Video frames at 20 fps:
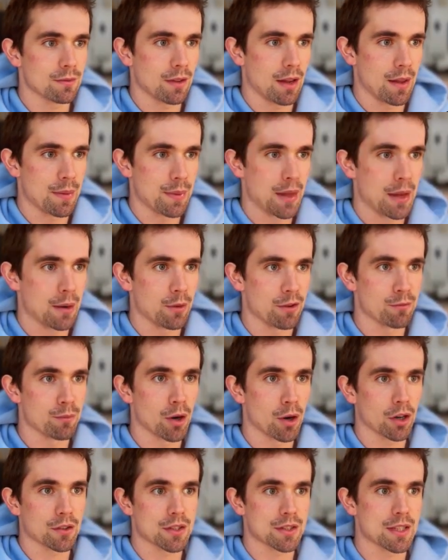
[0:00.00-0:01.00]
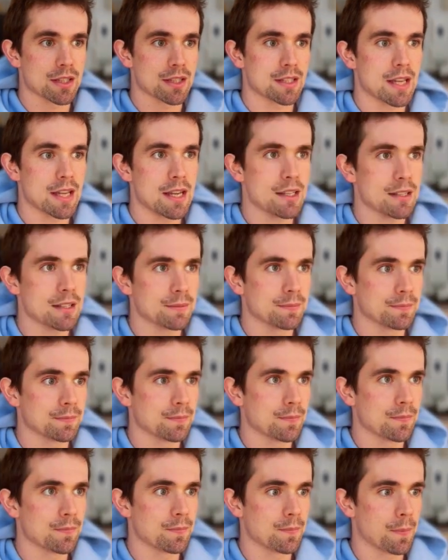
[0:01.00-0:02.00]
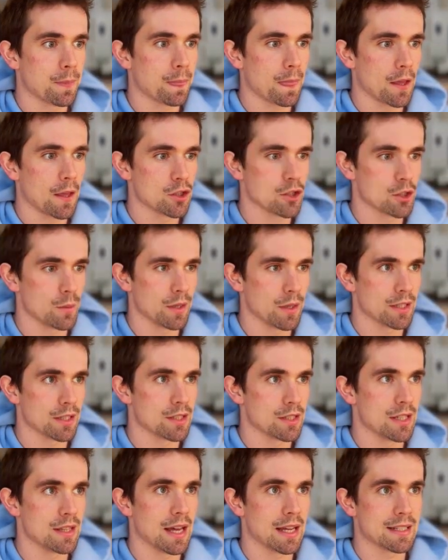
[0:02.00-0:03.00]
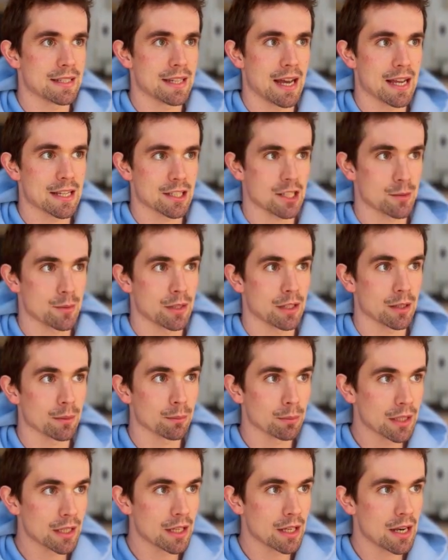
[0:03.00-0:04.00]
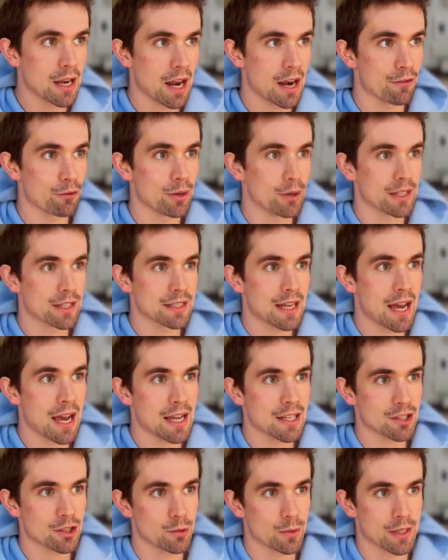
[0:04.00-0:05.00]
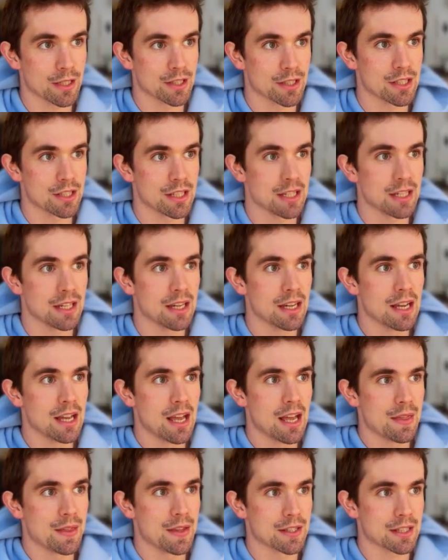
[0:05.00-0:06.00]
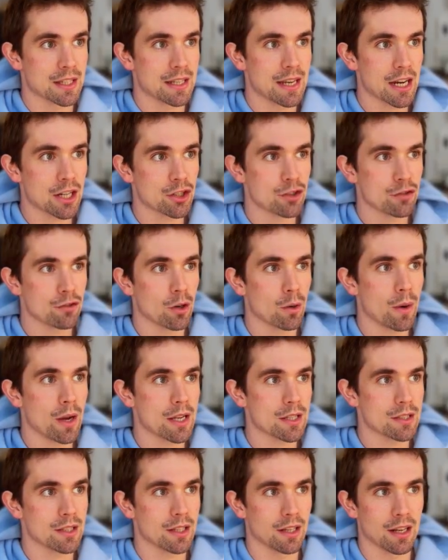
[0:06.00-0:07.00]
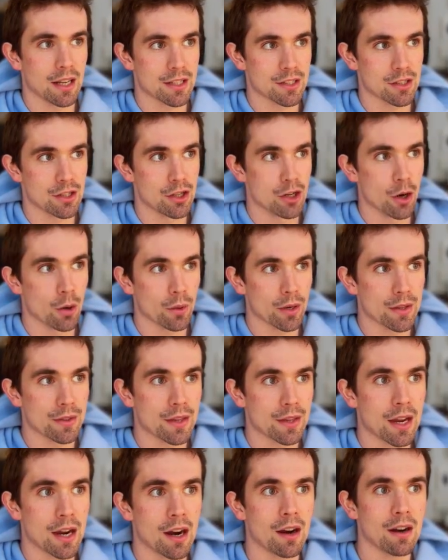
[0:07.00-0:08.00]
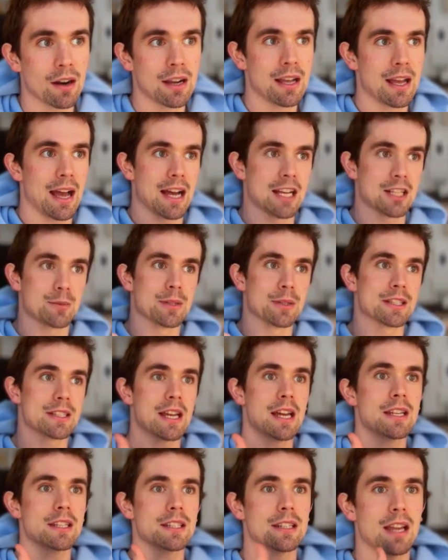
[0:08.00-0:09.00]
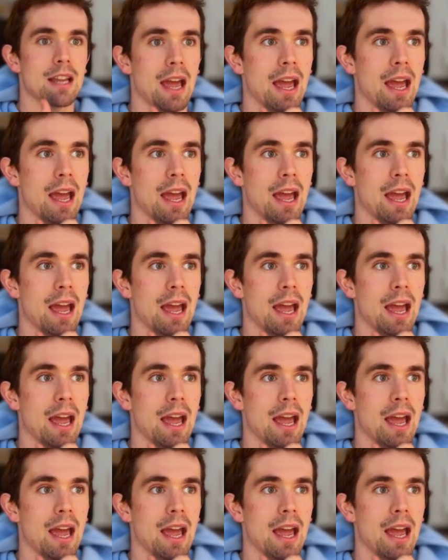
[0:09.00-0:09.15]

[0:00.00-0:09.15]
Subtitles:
And then we've marked this as sent. So we can see that task has been completed. And if we hit task, we can see this connection request, and it has the note in there, has been sent.